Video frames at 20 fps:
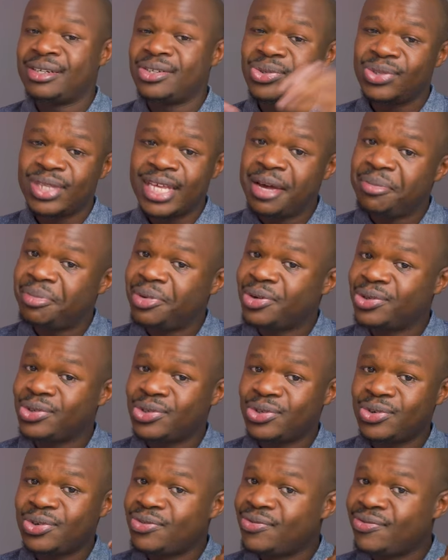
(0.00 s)
to the
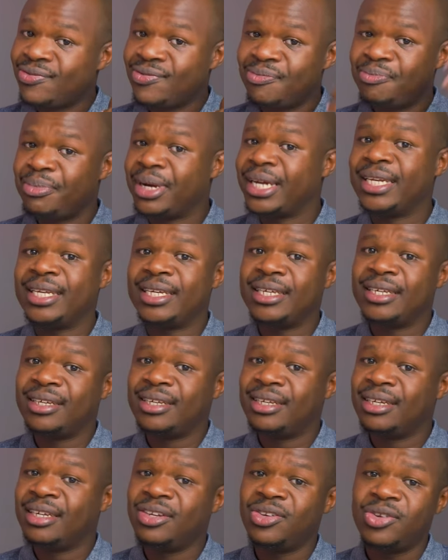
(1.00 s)
amount of money
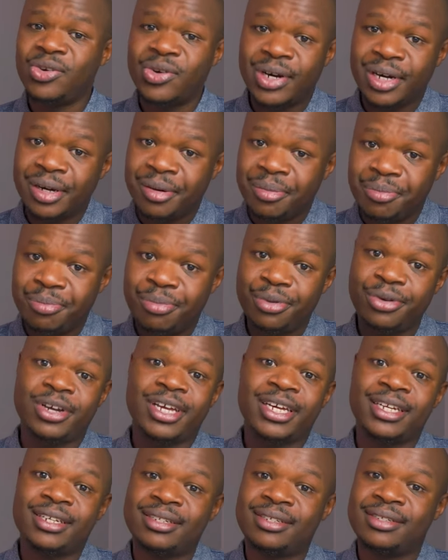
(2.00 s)
in your
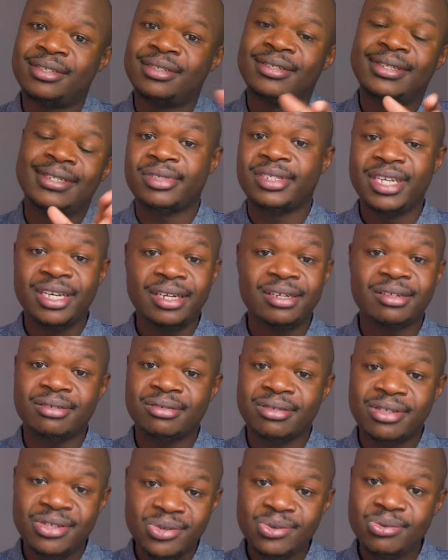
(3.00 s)
pocket. Yeah,
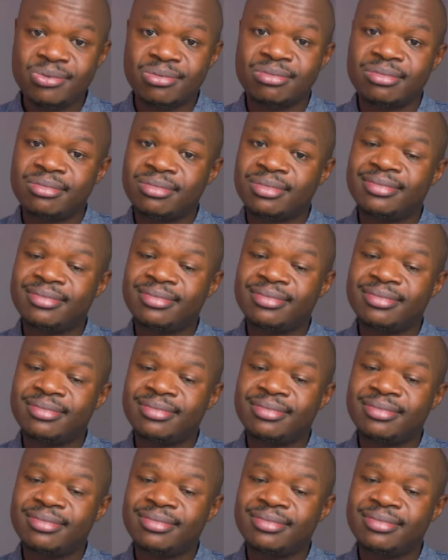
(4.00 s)
true.